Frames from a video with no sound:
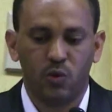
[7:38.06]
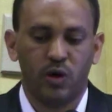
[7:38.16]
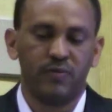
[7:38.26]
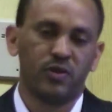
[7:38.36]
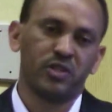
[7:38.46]

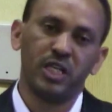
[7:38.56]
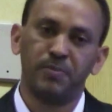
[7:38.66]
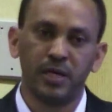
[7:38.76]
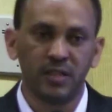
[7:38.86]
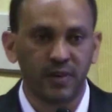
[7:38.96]
While for the
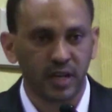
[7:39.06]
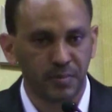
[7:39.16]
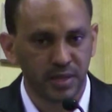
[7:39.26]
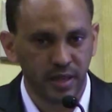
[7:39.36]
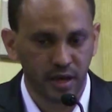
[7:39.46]
independent
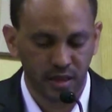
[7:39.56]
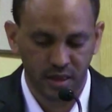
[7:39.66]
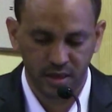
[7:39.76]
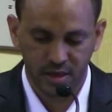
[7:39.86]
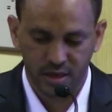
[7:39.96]
variables, they are
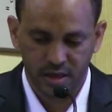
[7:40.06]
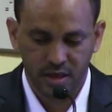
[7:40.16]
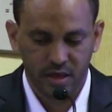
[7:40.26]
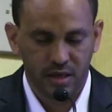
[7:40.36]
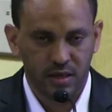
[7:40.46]
the
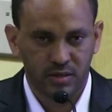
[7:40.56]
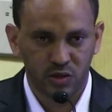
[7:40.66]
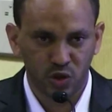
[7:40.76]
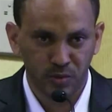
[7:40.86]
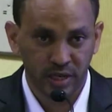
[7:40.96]

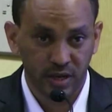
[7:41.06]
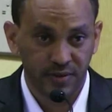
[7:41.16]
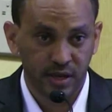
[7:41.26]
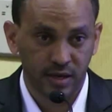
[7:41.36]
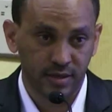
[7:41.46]

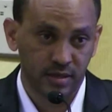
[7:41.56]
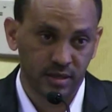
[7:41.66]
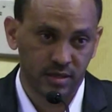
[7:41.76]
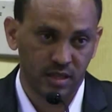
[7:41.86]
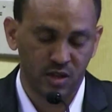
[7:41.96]
socio-demographic
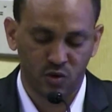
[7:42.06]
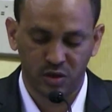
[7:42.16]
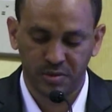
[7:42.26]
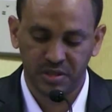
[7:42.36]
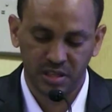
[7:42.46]
characteristics and the
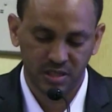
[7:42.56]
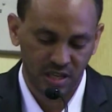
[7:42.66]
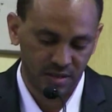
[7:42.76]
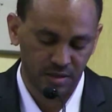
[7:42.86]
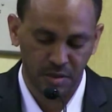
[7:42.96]
economics, just
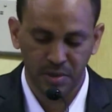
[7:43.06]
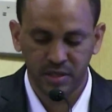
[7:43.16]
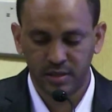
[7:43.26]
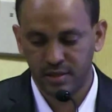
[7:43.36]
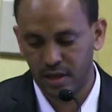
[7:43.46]
that the
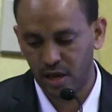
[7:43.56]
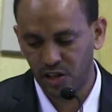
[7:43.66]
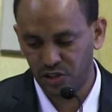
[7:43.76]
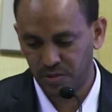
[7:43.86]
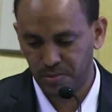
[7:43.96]
basic, the
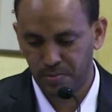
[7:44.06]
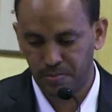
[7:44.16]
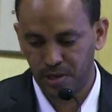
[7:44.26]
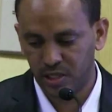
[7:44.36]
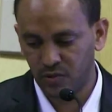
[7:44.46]
age,
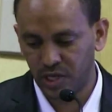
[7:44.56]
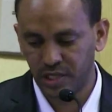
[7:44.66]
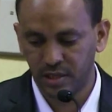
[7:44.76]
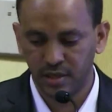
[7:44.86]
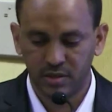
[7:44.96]
place of
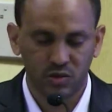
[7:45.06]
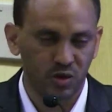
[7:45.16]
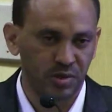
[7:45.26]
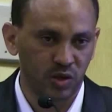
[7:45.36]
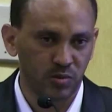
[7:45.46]
residence,
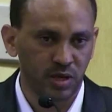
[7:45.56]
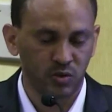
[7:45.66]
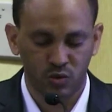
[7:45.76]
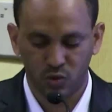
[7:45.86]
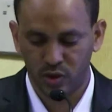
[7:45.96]
could be urban
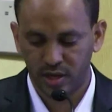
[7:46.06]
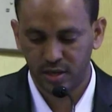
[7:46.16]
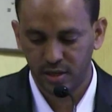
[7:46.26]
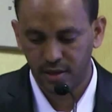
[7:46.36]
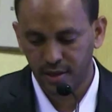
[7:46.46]
or rural,
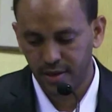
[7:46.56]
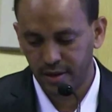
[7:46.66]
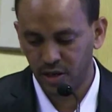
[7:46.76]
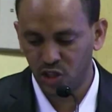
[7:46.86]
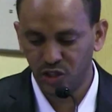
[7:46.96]

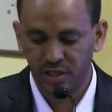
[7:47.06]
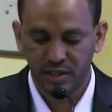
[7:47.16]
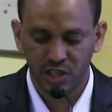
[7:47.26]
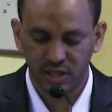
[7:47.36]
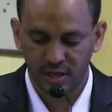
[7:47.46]
religion,
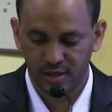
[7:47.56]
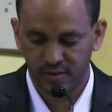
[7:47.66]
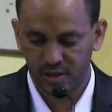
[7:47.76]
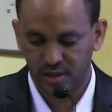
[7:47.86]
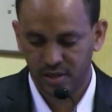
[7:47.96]
educational
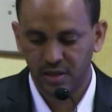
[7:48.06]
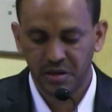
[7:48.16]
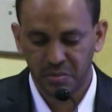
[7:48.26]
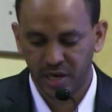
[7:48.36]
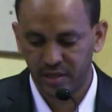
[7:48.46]
level,
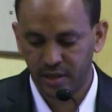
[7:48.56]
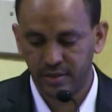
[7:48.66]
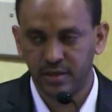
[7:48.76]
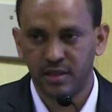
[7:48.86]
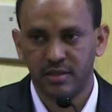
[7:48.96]
marital
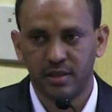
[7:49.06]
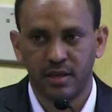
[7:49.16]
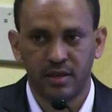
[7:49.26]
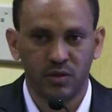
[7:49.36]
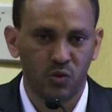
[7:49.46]
status,
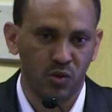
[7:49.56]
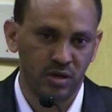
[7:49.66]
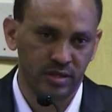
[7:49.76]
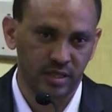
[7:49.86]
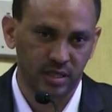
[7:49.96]
and
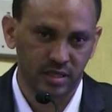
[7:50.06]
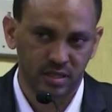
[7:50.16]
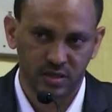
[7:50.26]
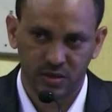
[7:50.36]
Wales index.